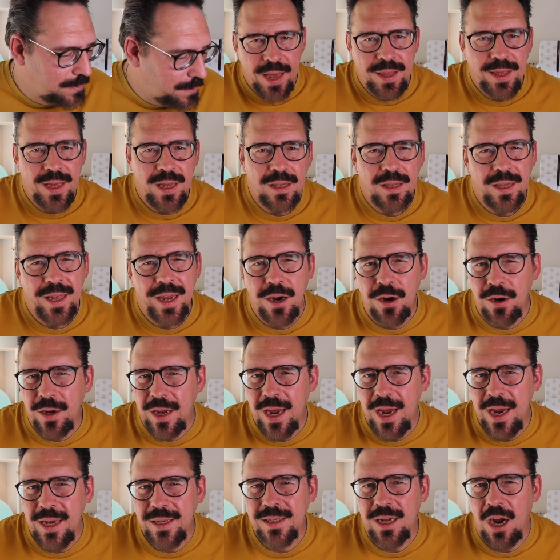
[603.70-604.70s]
I think layer
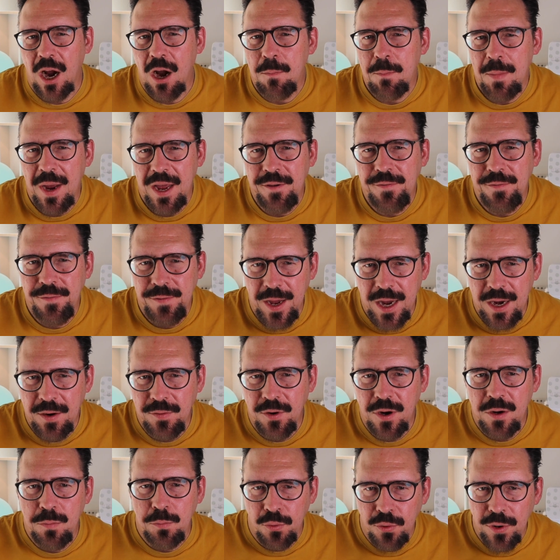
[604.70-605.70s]
cakes are my
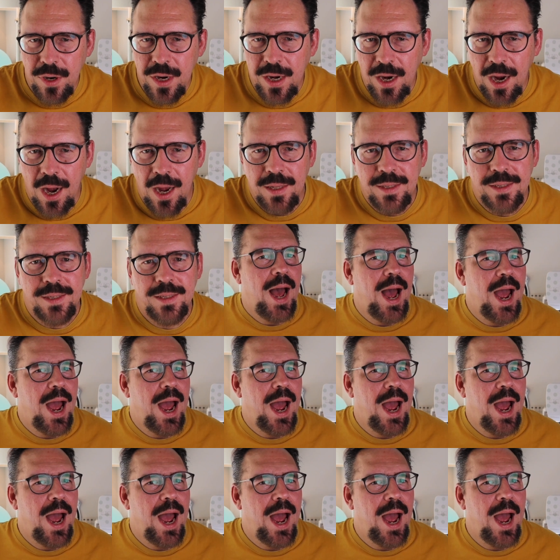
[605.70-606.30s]
favorite pre-cuts.